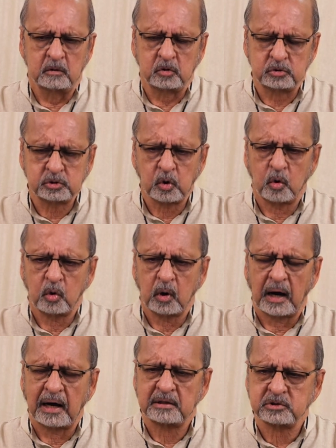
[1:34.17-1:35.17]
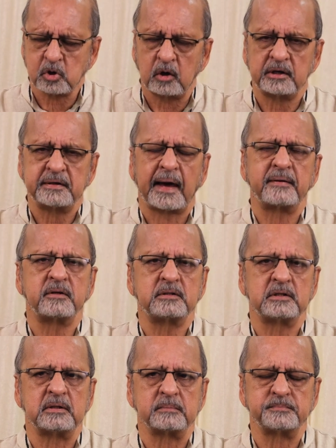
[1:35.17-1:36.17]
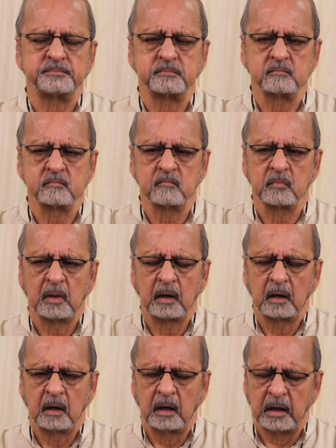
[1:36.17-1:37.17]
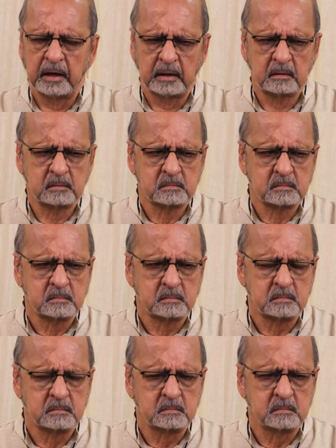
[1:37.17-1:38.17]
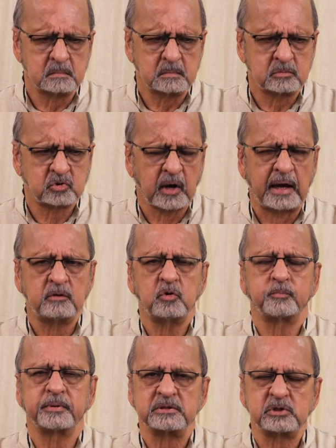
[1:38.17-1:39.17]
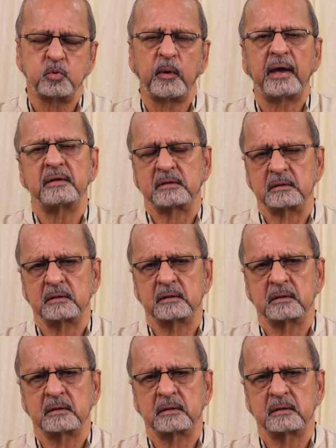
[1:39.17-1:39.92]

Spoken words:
to show our solidarity in trying to persuade